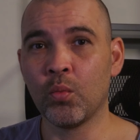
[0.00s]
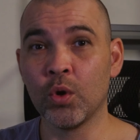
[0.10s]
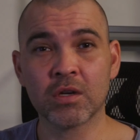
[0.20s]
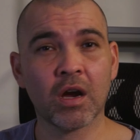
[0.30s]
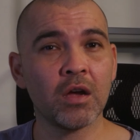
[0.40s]

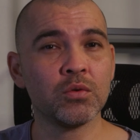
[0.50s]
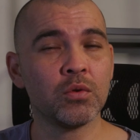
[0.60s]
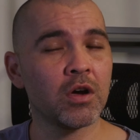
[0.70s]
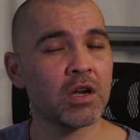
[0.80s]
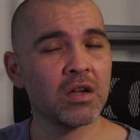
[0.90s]
which I do
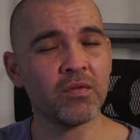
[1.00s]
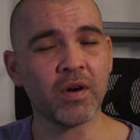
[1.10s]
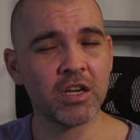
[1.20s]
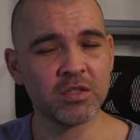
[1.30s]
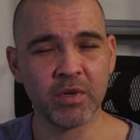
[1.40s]
not
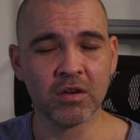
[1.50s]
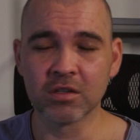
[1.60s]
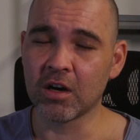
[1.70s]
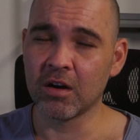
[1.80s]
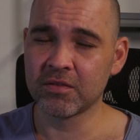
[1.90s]
advise
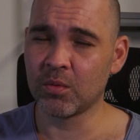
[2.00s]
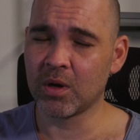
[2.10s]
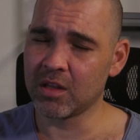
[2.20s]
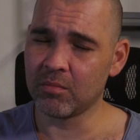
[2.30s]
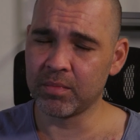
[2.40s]
because after a
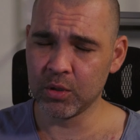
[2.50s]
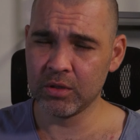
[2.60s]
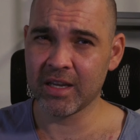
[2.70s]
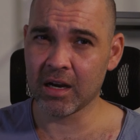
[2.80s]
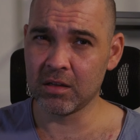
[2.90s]
while the blue
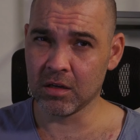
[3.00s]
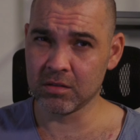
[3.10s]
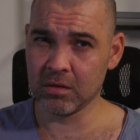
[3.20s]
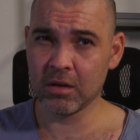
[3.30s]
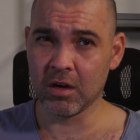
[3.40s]
tack
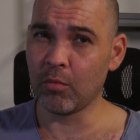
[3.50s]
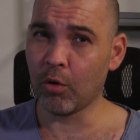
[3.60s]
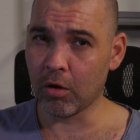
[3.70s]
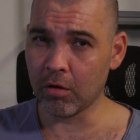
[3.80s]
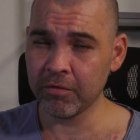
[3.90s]
doesn't come
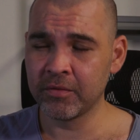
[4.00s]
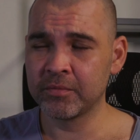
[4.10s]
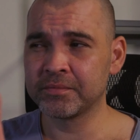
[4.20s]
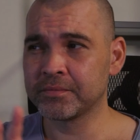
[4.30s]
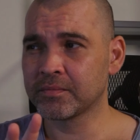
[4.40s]
off.
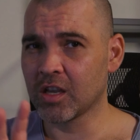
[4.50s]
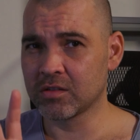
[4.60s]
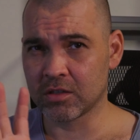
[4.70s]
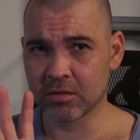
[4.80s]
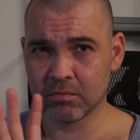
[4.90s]

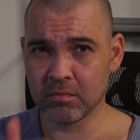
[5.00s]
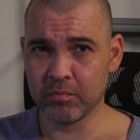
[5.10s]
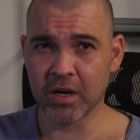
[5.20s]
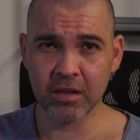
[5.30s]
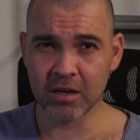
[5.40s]
So just
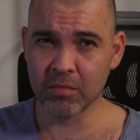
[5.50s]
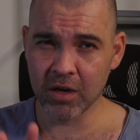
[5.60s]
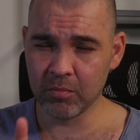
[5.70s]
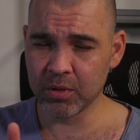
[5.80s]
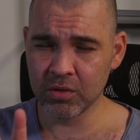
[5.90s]
bear that in
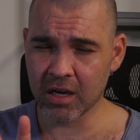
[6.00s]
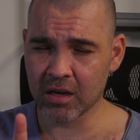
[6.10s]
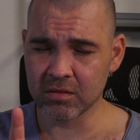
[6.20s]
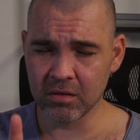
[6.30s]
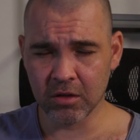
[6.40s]
mind, blue
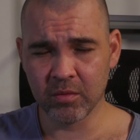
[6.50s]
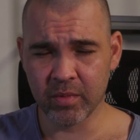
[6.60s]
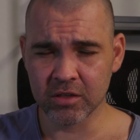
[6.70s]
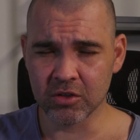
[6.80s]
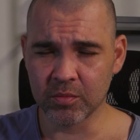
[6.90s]
tack is not the
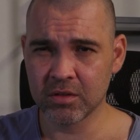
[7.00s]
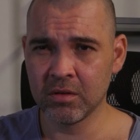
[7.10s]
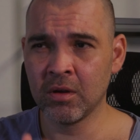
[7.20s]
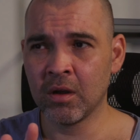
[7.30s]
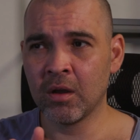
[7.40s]
best
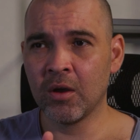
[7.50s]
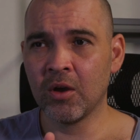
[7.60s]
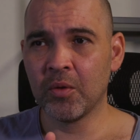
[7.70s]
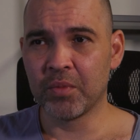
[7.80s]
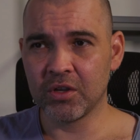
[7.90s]
option.
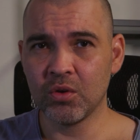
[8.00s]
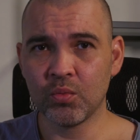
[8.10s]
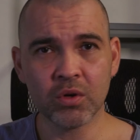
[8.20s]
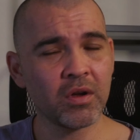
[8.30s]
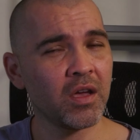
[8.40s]
But you
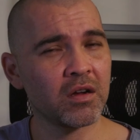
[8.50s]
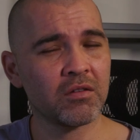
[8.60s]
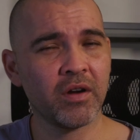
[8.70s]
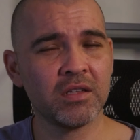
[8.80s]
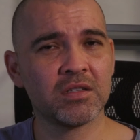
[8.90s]
will get a
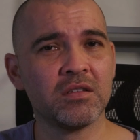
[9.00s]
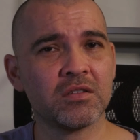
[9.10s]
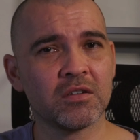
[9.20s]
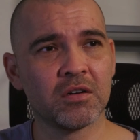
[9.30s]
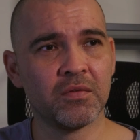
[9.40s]
great
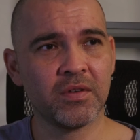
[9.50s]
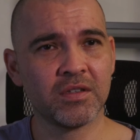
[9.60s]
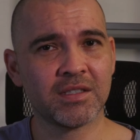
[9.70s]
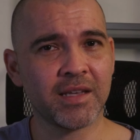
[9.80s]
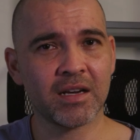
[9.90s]
sense of
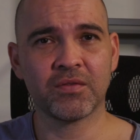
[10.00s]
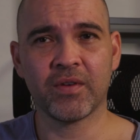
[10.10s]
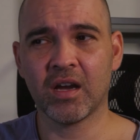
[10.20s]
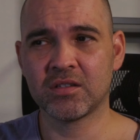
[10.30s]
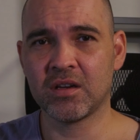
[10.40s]

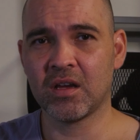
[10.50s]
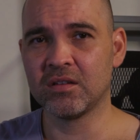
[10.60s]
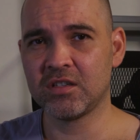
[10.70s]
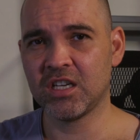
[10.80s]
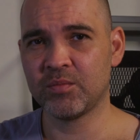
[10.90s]
satisfaction and
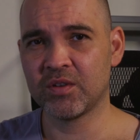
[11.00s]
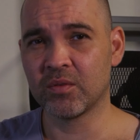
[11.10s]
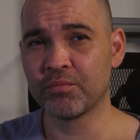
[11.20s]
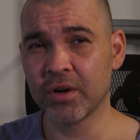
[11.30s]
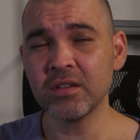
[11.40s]
achievement
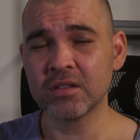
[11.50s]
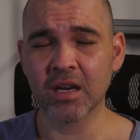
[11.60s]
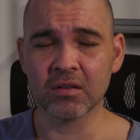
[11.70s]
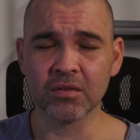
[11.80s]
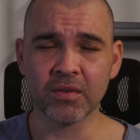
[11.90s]
from printing
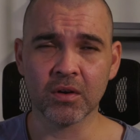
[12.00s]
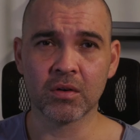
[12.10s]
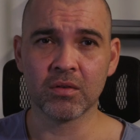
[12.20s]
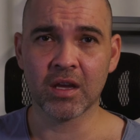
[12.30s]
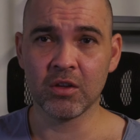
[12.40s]
out the
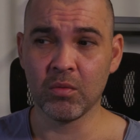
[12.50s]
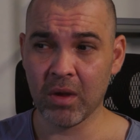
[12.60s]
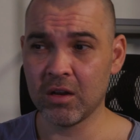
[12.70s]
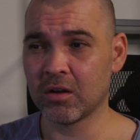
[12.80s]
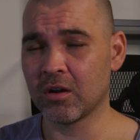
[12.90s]
photo that you
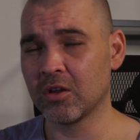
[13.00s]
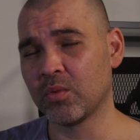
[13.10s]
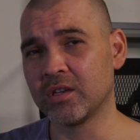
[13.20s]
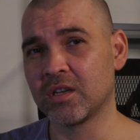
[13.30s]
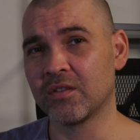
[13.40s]
may not
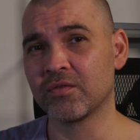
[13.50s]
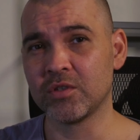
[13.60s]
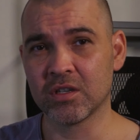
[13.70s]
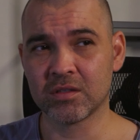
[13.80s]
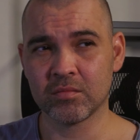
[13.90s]
otherwise get from
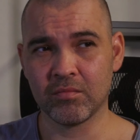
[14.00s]
just